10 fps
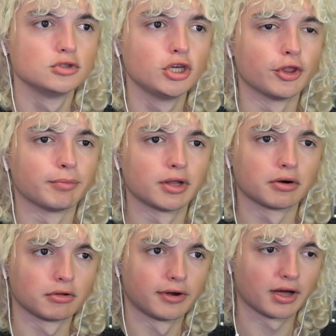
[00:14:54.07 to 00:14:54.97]
yeah, the
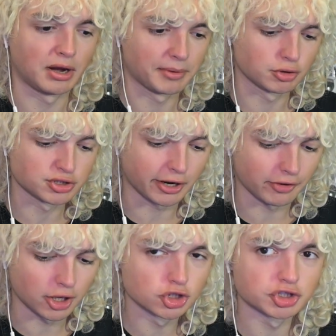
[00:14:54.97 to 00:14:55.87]
political and economical
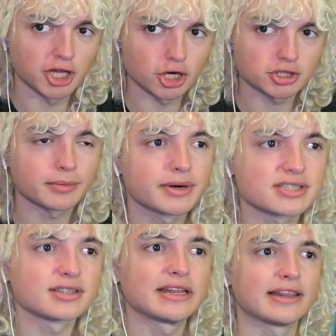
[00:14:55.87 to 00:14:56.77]
state of the country is actually,
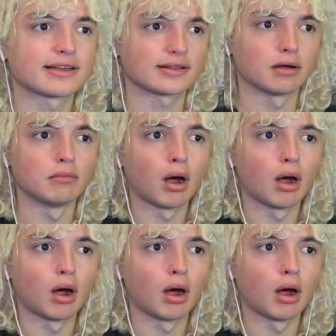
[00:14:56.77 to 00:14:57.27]
but it's literally like,